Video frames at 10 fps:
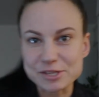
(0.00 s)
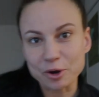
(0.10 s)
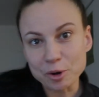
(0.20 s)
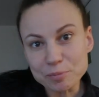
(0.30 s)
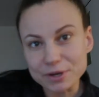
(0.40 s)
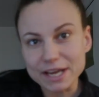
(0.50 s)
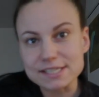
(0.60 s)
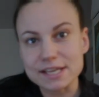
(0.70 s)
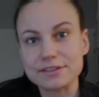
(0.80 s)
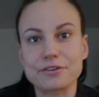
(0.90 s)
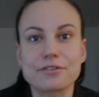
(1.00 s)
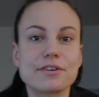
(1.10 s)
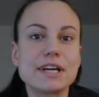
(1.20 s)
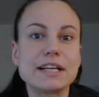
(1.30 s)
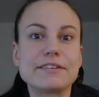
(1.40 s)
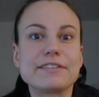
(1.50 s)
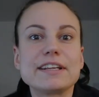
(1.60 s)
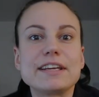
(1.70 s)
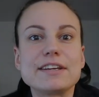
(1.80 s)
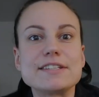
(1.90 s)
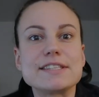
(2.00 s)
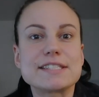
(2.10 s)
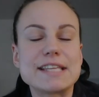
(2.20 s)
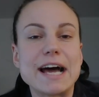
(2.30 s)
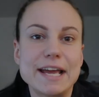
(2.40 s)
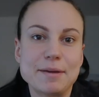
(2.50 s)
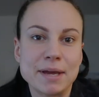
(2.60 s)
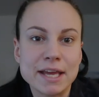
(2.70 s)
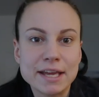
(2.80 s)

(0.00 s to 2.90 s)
So hope you guys had a really, really good time